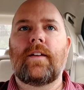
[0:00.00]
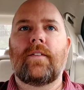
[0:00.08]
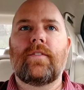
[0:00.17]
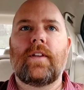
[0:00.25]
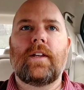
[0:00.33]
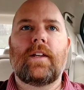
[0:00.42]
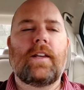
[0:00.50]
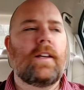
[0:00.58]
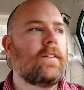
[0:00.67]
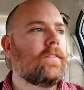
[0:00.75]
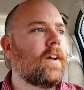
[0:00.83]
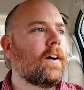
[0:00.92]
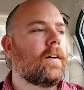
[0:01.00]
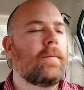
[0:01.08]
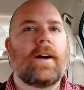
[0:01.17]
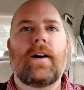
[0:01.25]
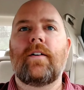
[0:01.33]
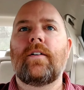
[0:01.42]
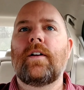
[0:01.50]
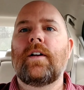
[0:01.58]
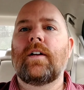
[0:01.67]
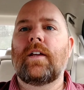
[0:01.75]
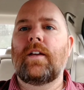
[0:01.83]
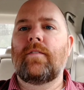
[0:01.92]
I've seen Keith talk about
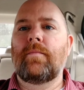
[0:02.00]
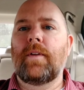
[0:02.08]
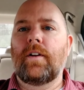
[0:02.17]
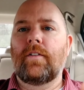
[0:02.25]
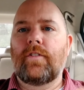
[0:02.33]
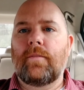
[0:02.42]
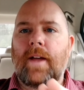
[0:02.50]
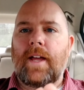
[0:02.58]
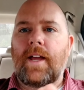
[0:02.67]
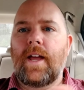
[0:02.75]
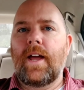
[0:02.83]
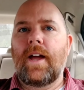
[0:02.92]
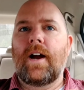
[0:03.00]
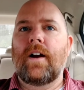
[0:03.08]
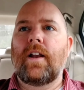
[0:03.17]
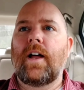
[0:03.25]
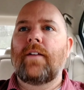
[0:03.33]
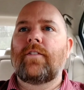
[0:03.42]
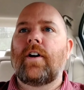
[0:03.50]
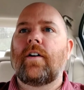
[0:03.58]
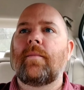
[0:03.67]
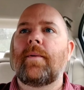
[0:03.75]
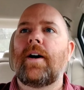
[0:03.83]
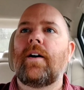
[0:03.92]
Keith Miller from AKA Our Life talk
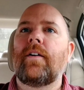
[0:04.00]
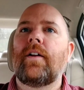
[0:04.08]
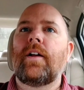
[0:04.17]
about